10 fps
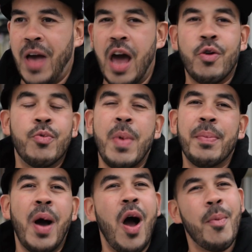I don't
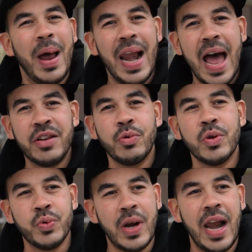remember. Oh, my last one
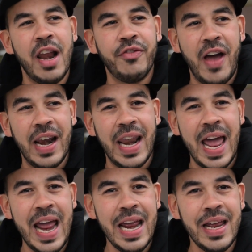was when I left
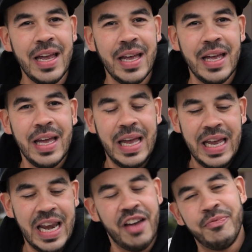LA.
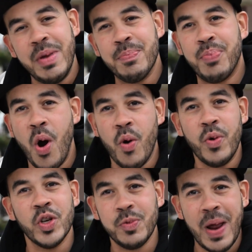He left me broke.
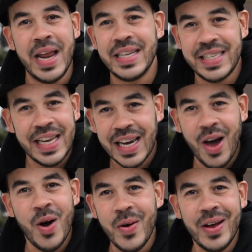We was playing
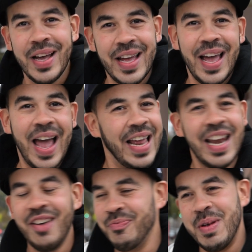Cee-Lo, and he
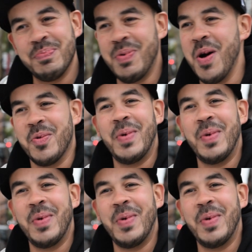left me broke,